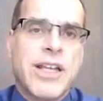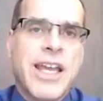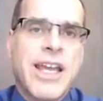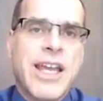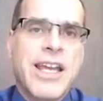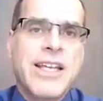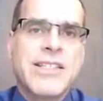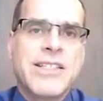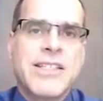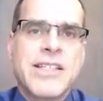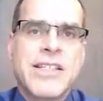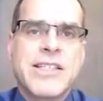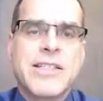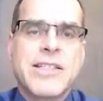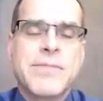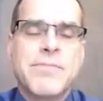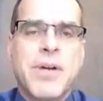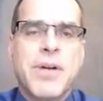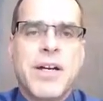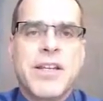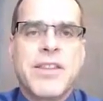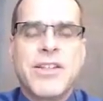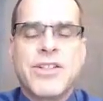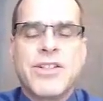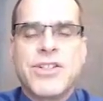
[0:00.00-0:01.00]
cases,
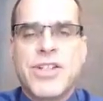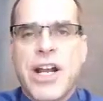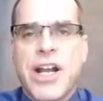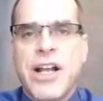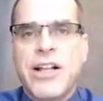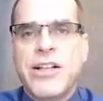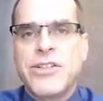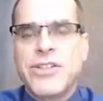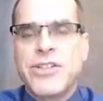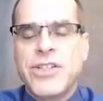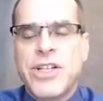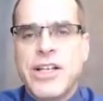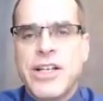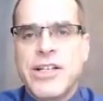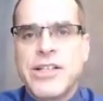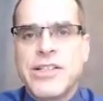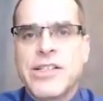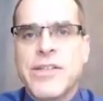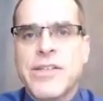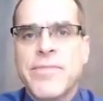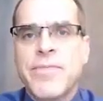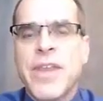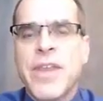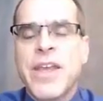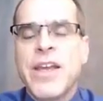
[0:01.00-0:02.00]
but the challenge
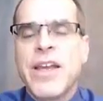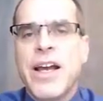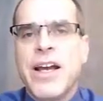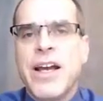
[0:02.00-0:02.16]
is